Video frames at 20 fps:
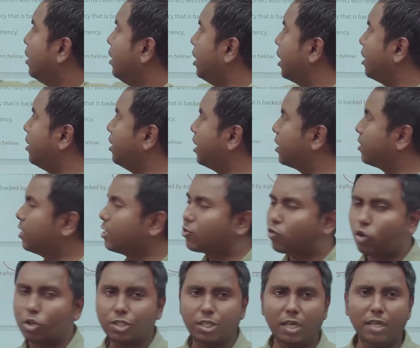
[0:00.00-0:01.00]
here, here this
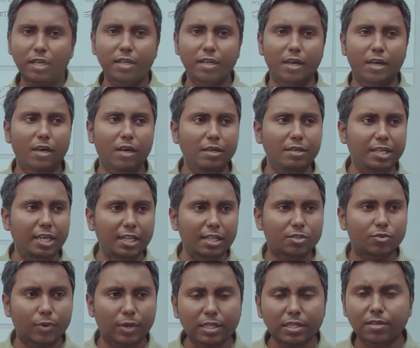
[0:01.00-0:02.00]
question uh, deals
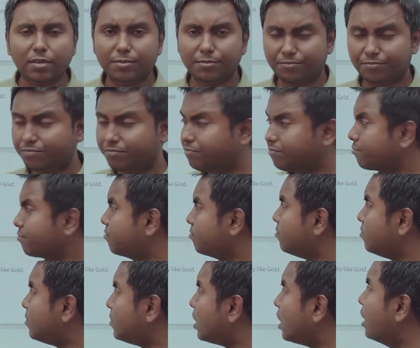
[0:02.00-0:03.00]
with
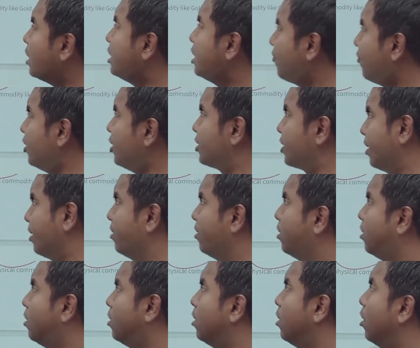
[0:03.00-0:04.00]
definition.
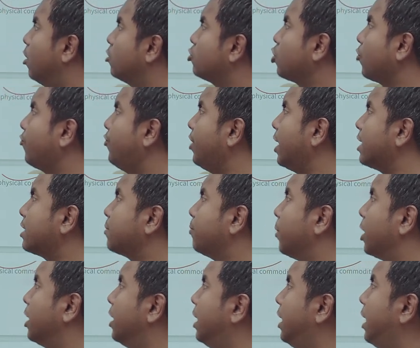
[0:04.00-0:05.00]
So fiat
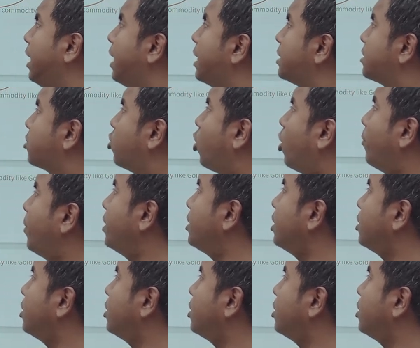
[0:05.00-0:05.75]
money is government